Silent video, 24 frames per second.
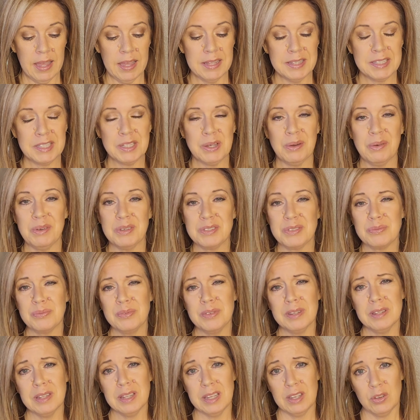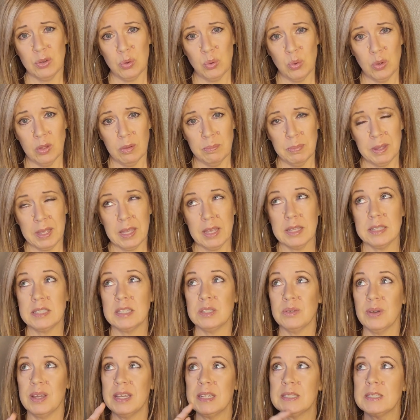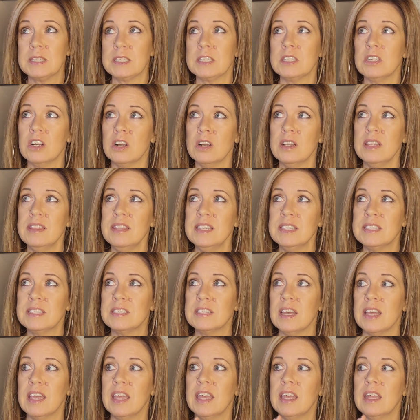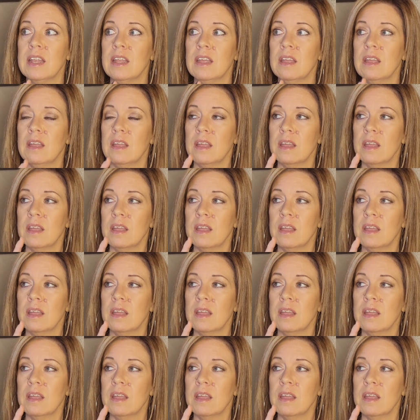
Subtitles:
And so it was really cool because I had started this diet,